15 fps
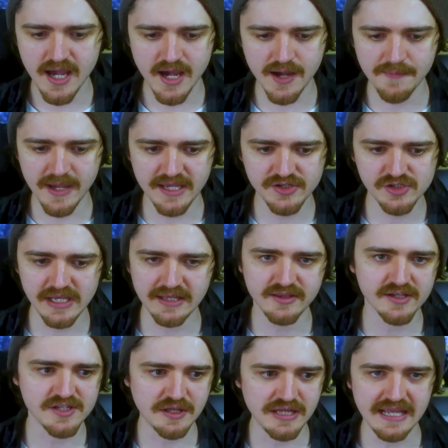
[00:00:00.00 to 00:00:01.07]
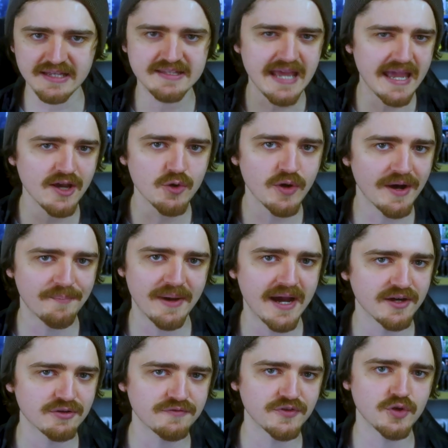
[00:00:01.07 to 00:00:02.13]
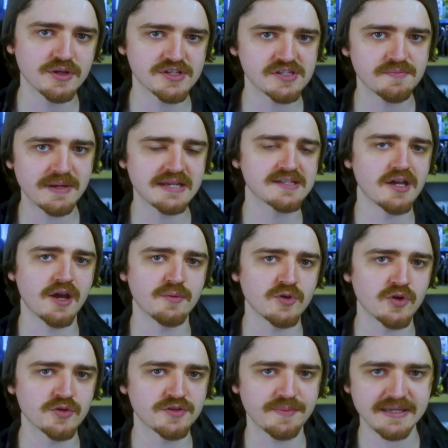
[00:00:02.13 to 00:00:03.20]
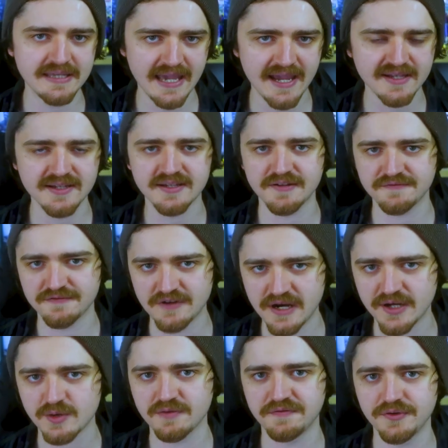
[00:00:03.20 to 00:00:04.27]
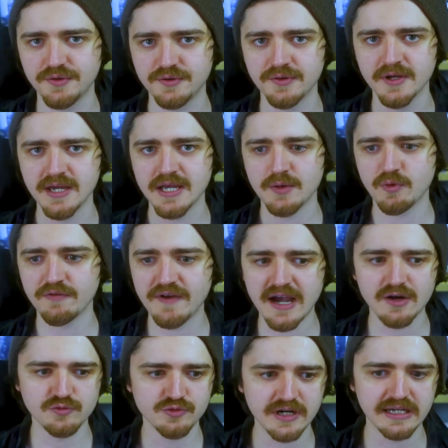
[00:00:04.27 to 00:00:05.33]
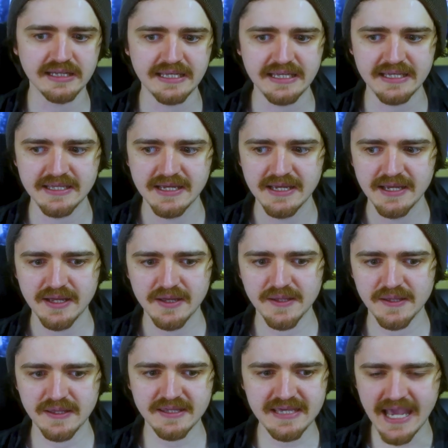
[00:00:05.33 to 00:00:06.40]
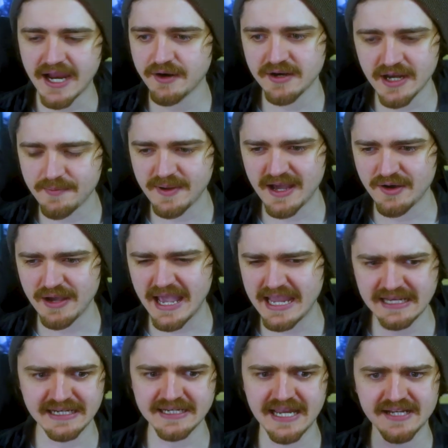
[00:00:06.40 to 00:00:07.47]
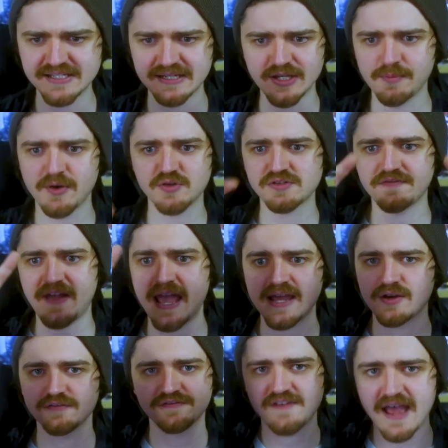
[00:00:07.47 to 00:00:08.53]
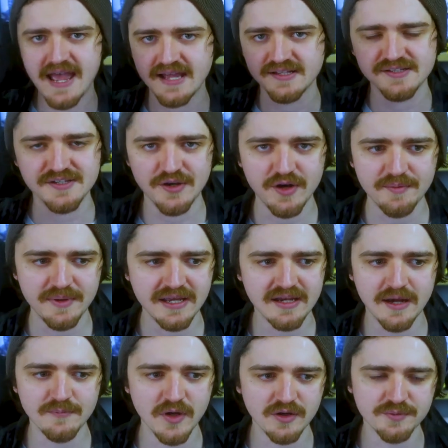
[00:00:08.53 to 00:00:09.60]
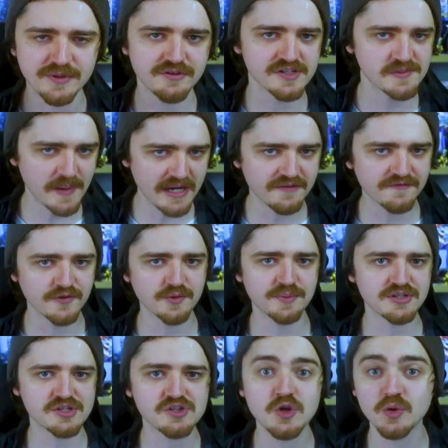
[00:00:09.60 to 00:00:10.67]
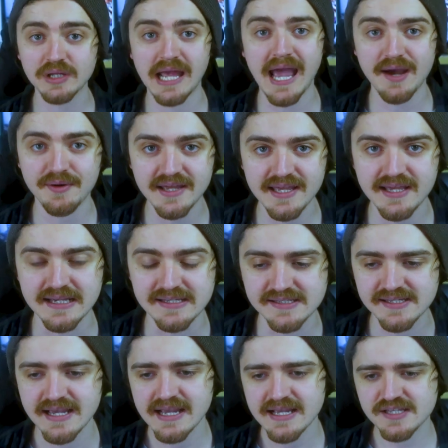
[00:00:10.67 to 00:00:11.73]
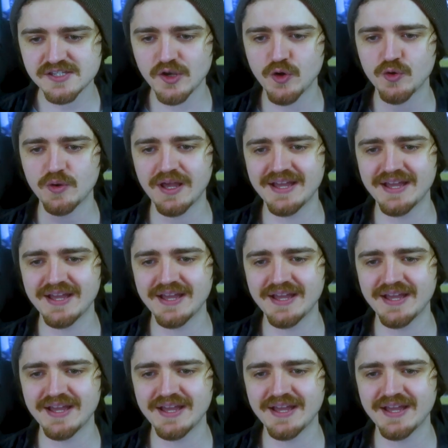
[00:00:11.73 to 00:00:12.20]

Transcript: Um, it, it doesn't entail a bad review. It just means I'm going to be candid and frank with you without really caring about alienating the most fan of fans. You know what I mean? I'm not going to be respectful, but just call it how it is. So